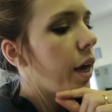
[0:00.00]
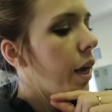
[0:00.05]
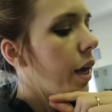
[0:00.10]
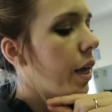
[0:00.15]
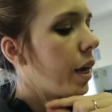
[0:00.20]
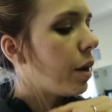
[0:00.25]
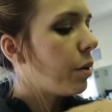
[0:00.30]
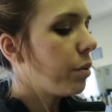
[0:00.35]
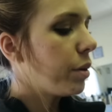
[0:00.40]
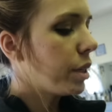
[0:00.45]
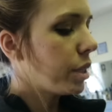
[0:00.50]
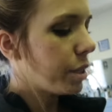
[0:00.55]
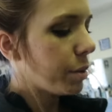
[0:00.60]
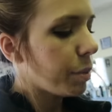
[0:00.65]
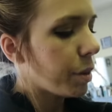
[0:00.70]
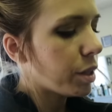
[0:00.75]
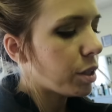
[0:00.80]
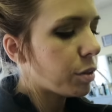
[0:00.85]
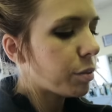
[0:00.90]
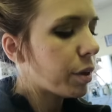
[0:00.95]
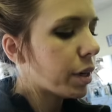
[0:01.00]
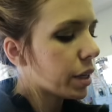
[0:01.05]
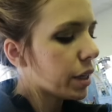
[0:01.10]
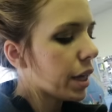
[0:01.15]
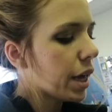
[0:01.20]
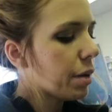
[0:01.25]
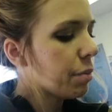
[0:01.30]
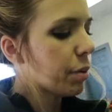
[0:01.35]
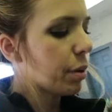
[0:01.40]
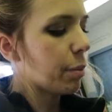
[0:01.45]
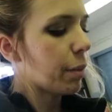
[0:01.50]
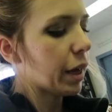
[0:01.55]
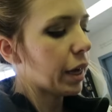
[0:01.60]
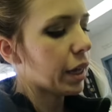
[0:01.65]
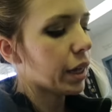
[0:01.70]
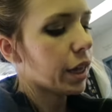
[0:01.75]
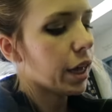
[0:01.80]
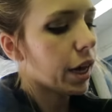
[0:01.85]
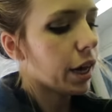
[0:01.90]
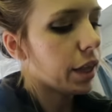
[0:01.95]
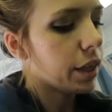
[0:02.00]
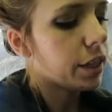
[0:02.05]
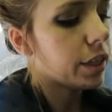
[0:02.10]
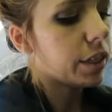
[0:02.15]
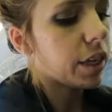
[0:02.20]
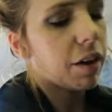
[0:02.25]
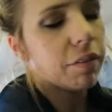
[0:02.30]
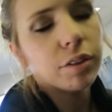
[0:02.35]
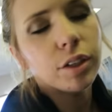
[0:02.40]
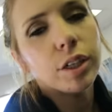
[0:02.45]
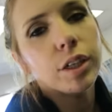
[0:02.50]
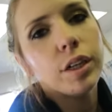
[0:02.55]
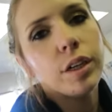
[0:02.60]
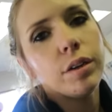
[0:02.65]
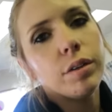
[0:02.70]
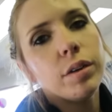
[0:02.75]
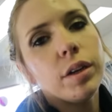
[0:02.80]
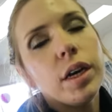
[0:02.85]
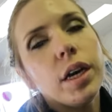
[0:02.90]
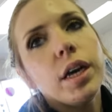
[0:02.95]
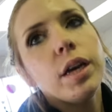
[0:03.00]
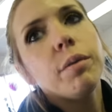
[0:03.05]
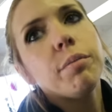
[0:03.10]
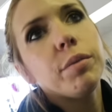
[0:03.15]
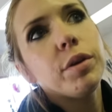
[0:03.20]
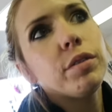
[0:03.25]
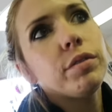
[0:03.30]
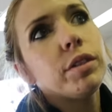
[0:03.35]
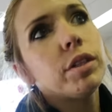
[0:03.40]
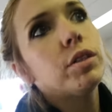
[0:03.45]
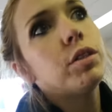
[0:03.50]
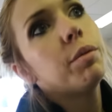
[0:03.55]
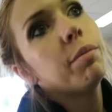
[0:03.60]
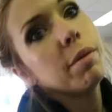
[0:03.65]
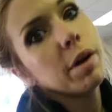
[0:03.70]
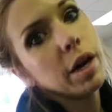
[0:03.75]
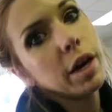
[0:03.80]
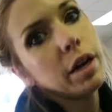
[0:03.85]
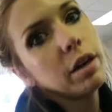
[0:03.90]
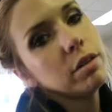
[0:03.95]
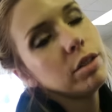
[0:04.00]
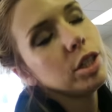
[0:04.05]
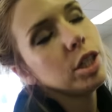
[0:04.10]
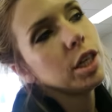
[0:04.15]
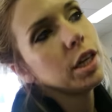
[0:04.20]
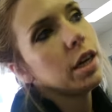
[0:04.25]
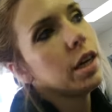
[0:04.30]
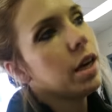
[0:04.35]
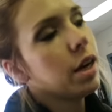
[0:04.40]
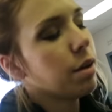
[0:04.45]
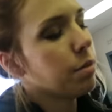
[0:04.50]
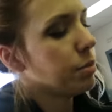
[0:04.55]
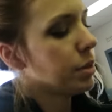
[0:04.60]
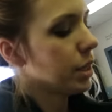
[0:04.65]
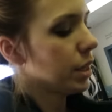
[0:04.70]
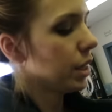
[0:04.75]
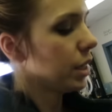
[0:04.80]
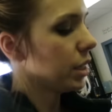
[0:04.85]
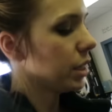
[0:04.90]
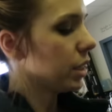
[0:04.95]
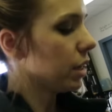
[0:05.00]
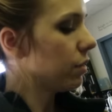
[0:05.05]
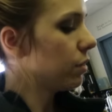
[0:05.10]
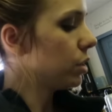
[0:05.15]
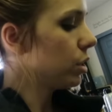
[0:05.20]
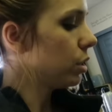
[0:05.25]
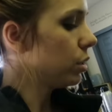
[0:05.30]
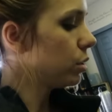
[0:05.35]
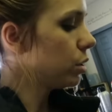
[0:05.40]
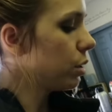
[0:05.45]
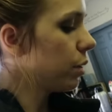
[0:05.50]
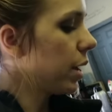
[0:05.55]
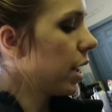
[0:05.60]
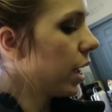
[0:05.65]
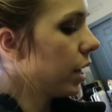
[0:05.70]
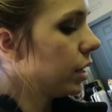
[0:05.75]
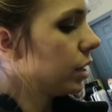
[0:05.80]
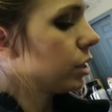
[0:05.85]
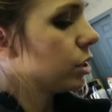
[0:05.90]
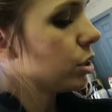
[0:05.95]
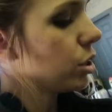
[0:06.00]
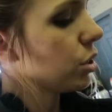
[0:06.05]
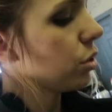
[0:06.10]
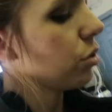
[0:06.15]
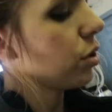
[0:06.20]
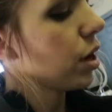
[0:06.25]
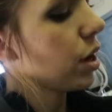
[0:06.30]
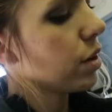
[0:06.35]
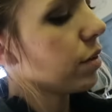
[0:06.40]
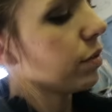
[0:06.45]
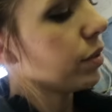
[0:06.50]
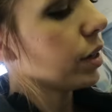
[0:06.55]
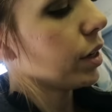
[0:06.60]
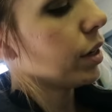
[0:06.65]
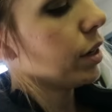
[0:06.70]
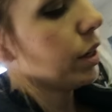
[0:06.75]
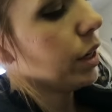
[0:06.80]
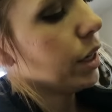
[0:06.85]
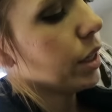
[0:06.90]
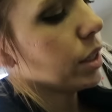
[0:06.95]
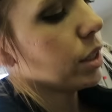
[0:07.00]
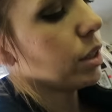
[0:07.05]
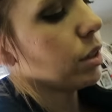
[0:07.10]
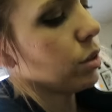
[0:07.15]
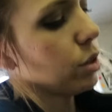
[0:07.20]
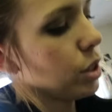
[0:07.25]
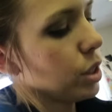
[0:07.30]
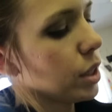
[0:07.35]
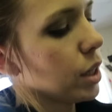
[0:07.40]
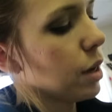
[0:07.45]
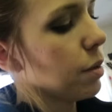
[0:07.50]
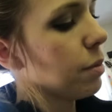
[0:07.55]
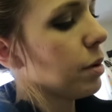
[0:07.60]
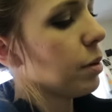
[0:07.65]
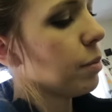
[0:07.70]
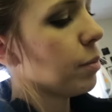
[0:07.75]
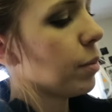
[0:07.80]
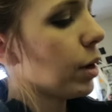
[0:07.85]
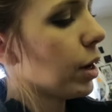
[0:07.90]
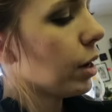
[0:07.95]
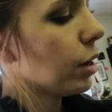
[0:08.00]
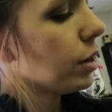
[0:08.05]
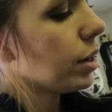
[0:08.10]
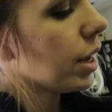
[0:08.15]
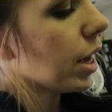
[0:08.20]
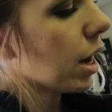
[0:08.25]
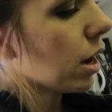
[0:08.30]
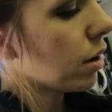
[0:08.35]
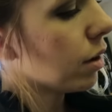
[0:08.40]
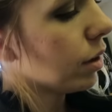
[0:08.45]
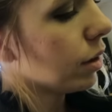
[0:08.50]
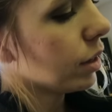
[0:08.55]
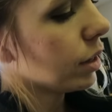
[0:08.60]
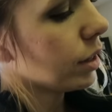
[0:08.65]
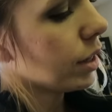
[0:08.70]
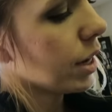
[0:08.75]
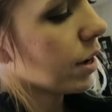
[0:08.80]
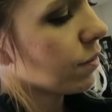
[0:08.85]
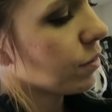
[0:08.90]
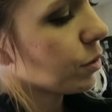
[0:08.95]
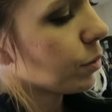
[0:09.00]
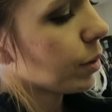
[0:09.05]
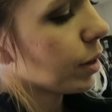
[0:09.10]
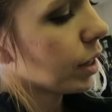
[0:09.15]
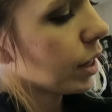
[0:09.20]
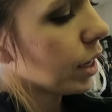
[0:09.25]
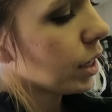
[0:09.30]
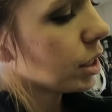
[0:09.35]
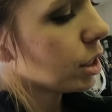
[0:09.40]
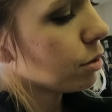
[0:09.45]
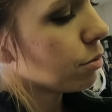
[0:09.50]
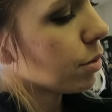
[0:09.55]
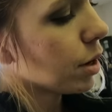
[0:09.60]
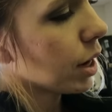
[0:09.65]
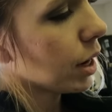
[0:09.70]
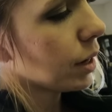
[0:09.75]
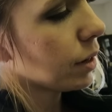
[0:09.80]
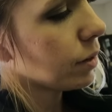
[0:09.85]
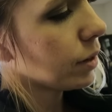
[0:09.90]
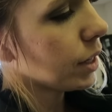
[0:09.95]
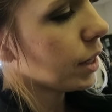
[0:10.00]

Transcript: And I was supposed to work late, but my client this afternoon moved till tomorrow. She couldn't come this afternoon, so we had to scoot her over. So she's coming tomorrow now. I'll have to work late tomorrow.